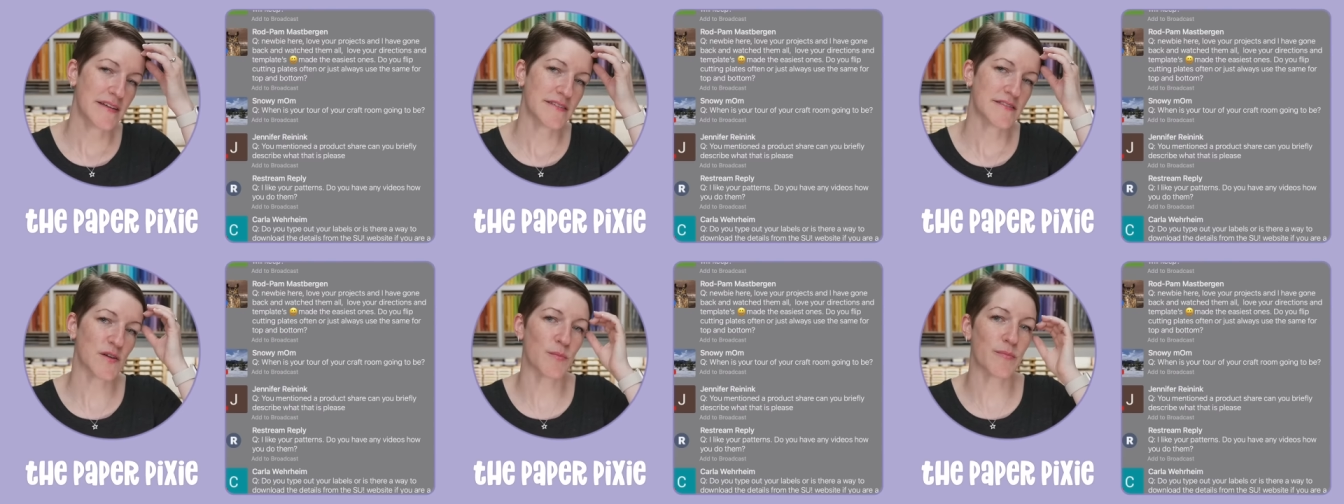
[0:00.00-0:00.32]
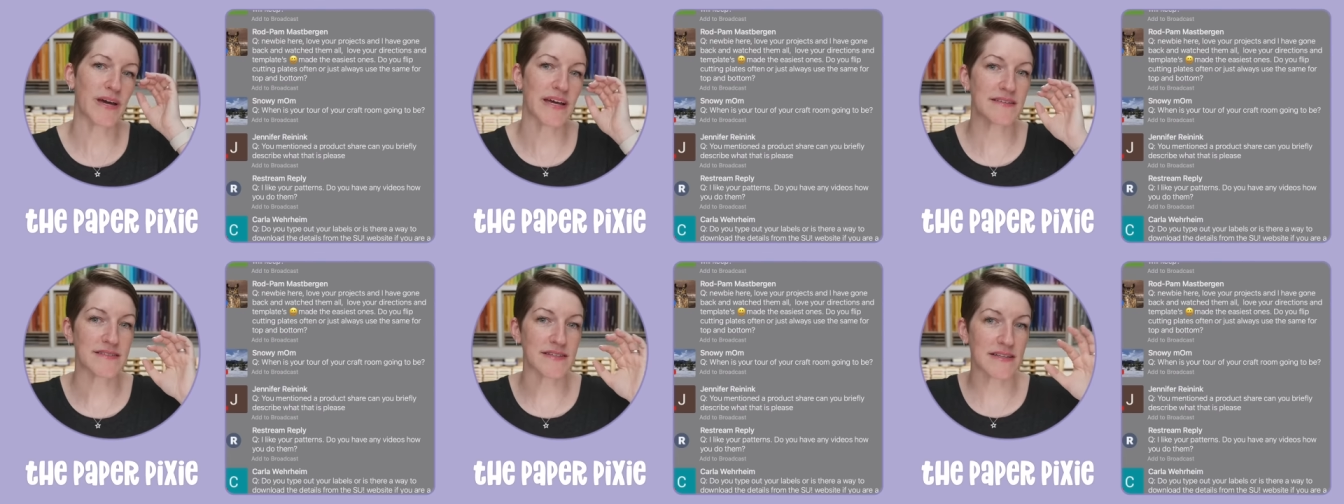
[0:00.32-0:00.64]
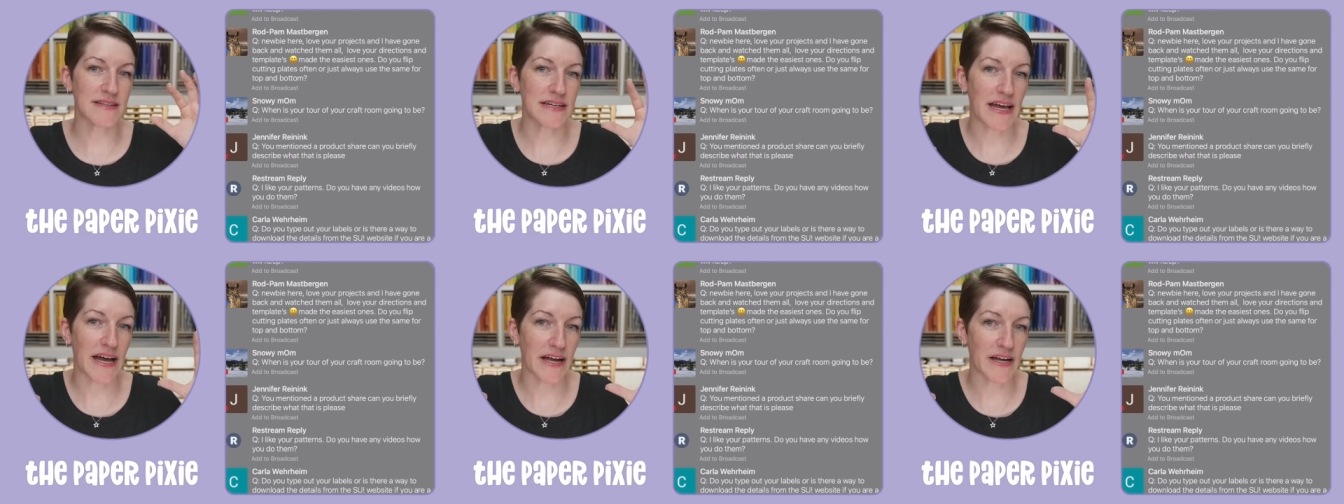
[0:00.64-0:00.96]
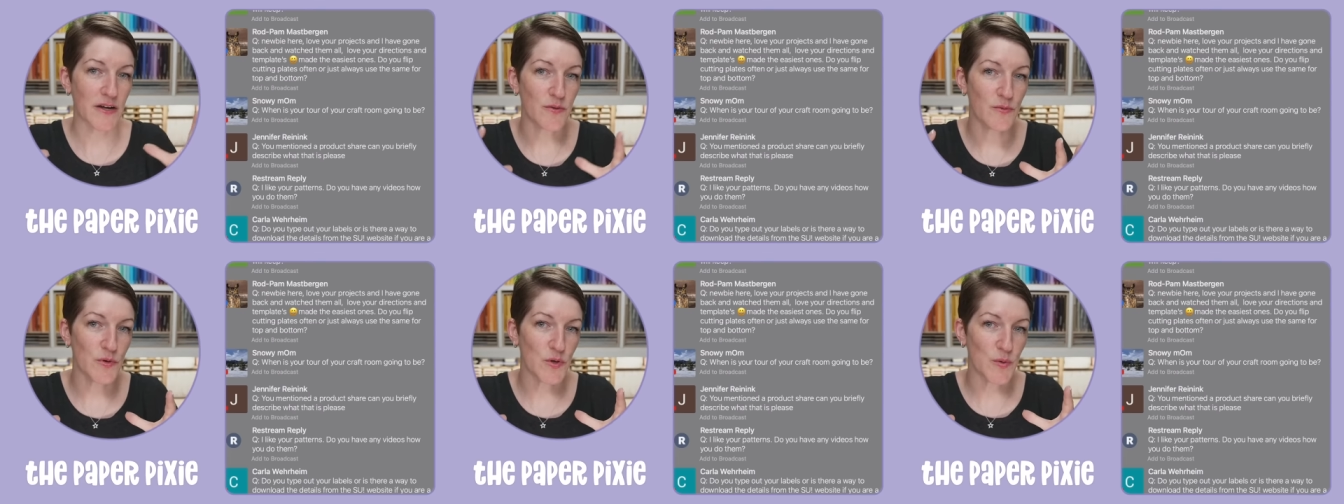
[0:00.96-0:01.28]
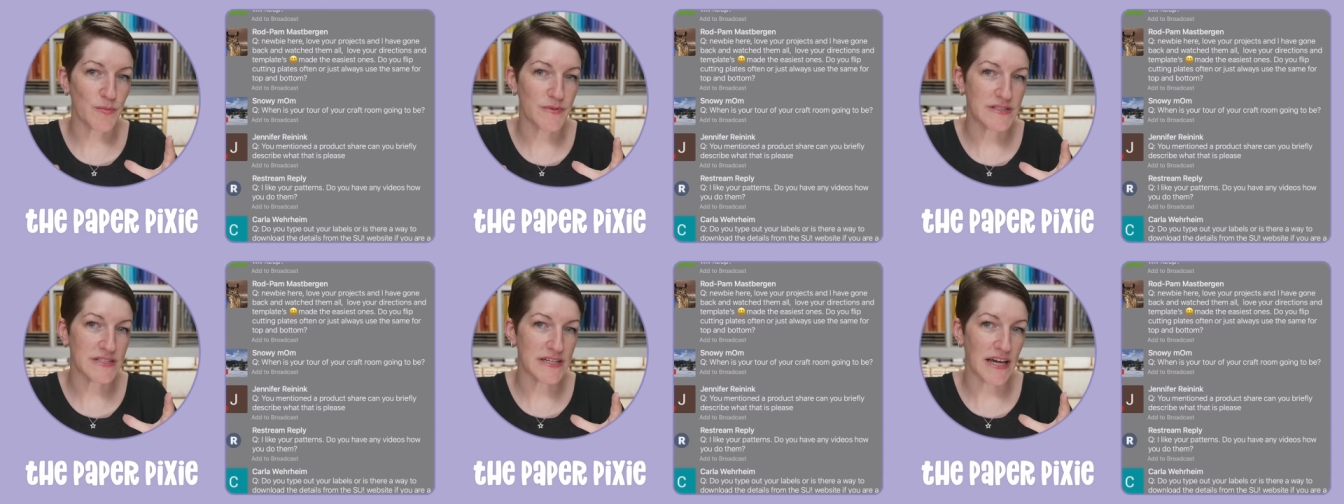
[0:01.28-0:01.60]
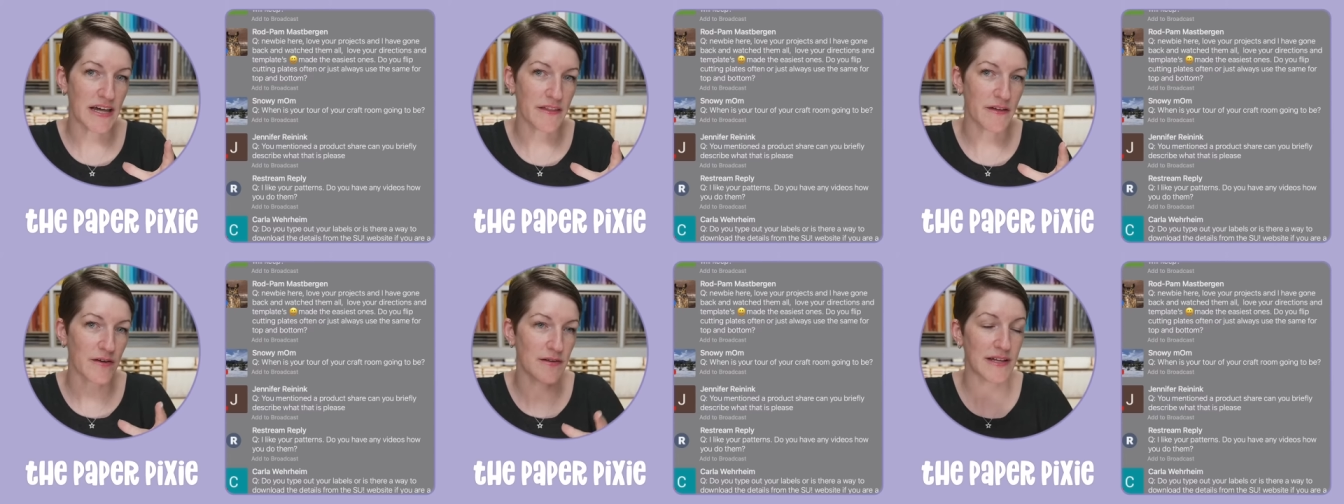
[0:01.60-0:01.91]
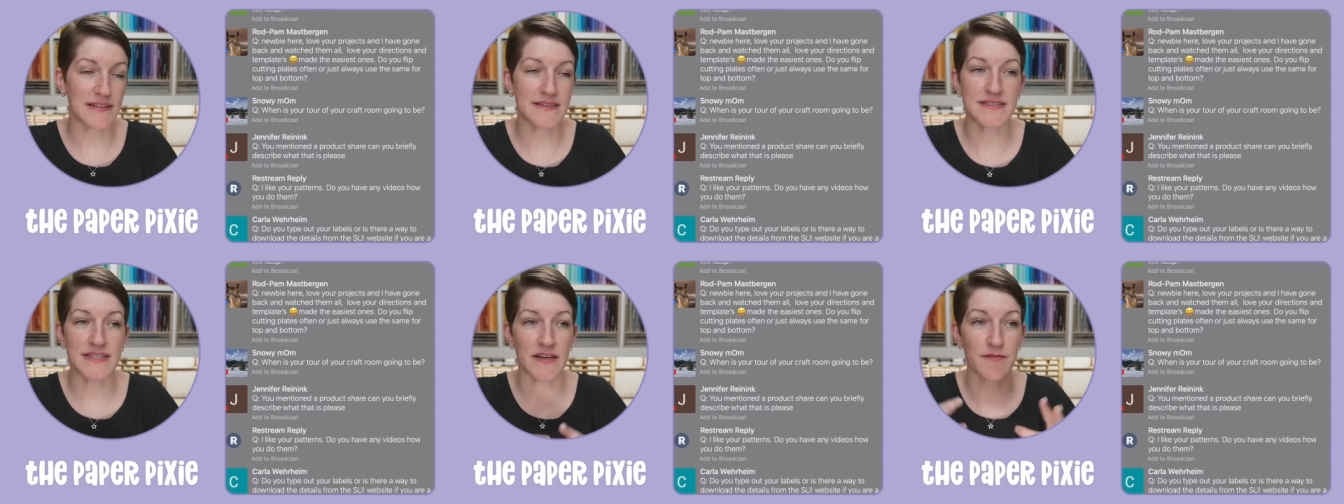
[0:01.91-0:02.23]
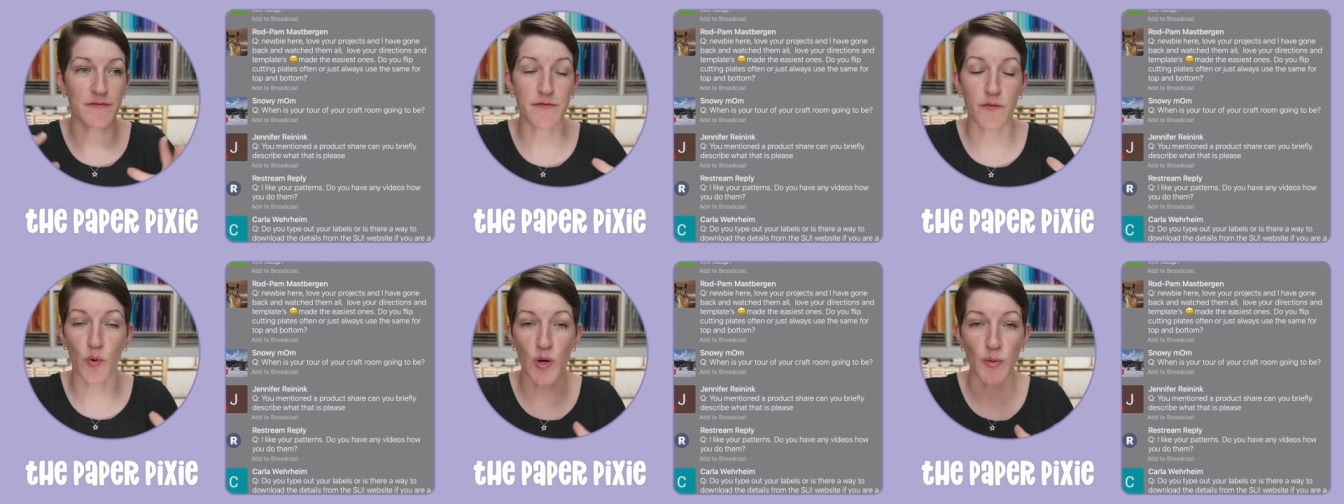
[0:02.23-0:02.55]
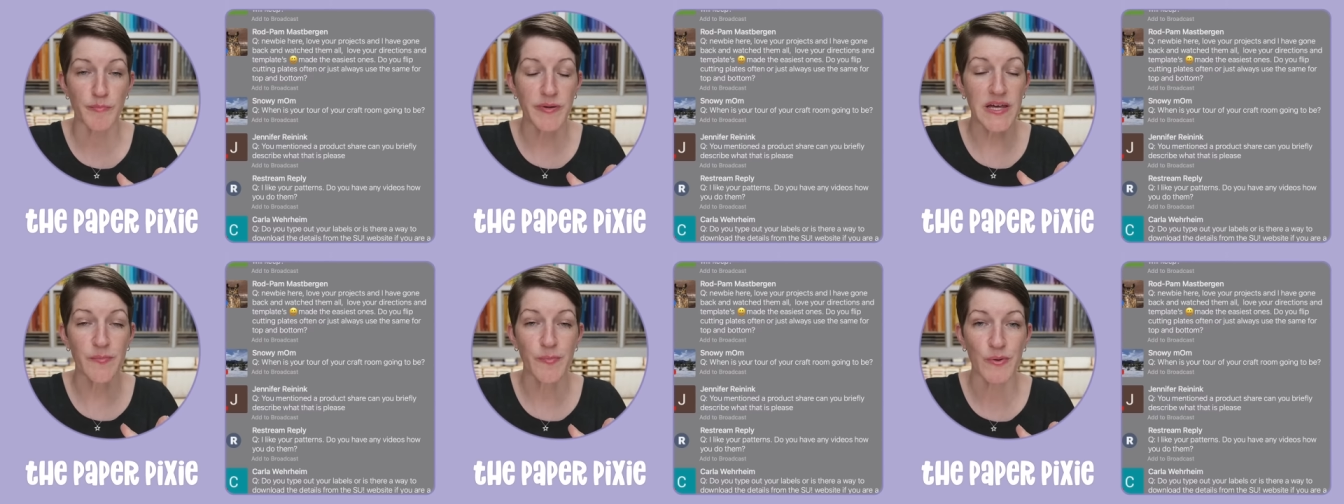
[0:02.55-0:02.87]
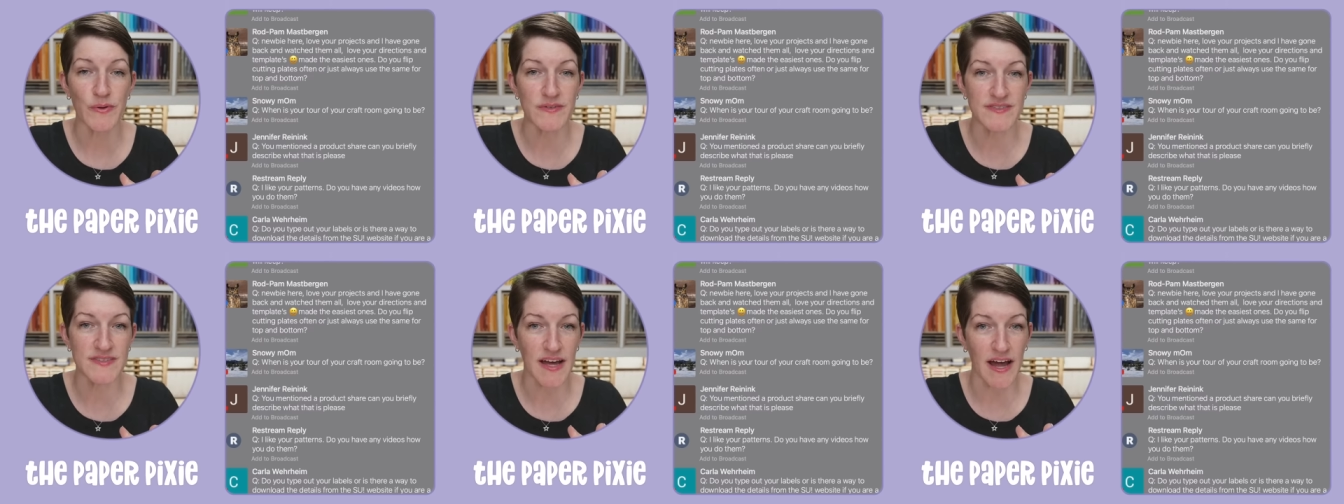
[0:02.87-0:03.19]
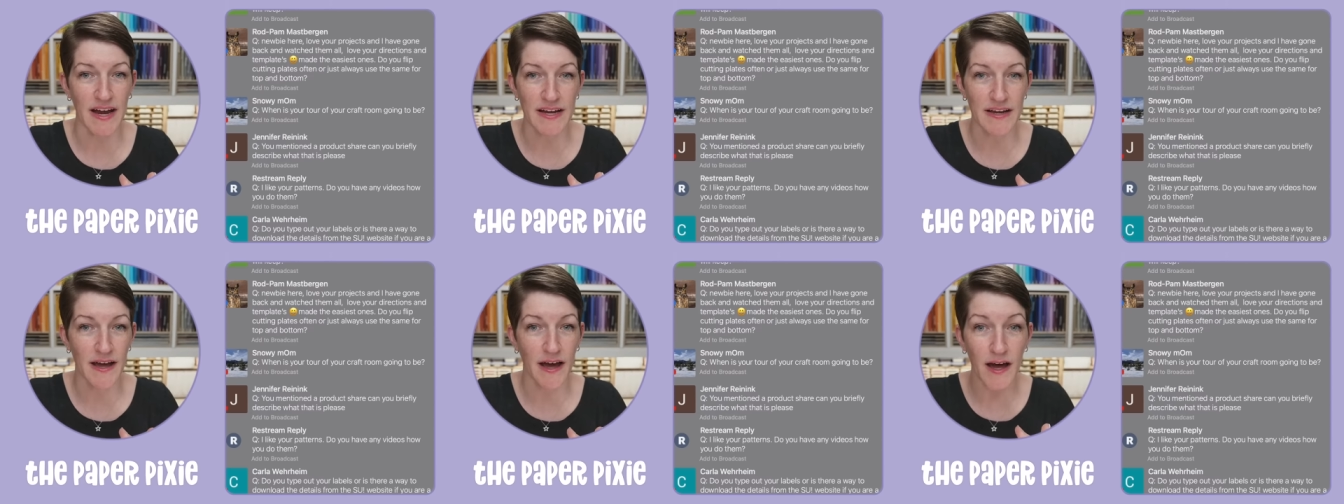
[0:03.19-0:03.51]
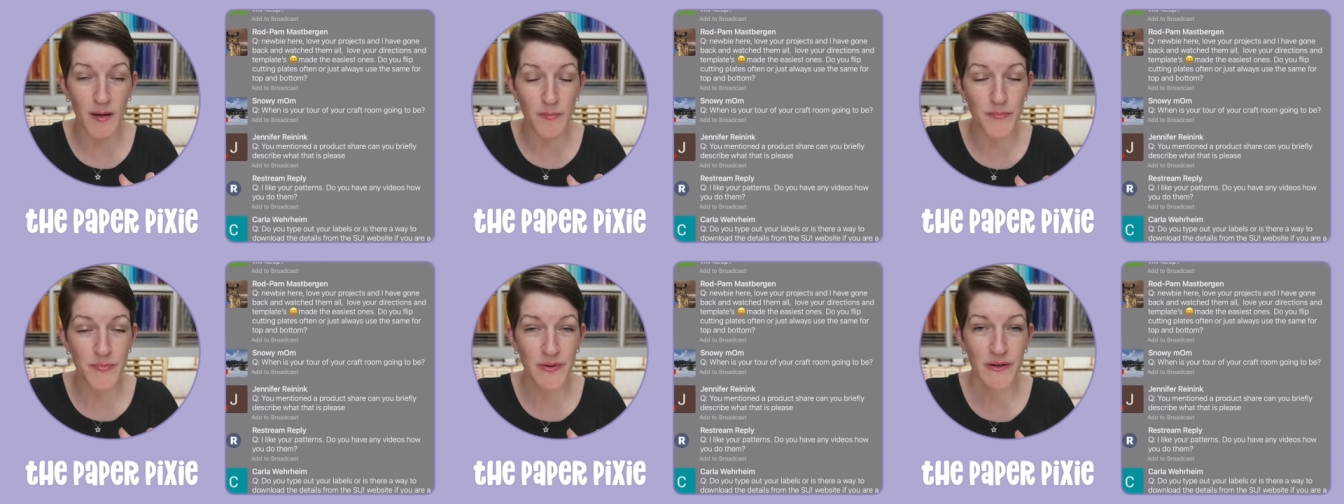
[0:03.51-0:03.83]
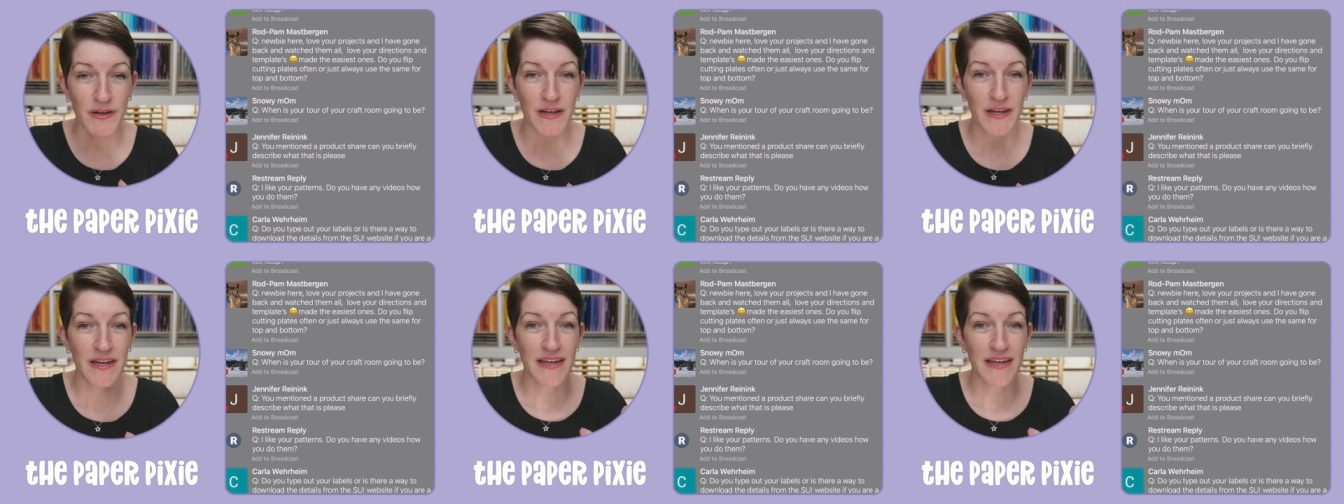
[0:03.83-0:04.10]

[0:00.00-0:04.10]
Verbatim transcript: So basically I group together, let's say four people sign up.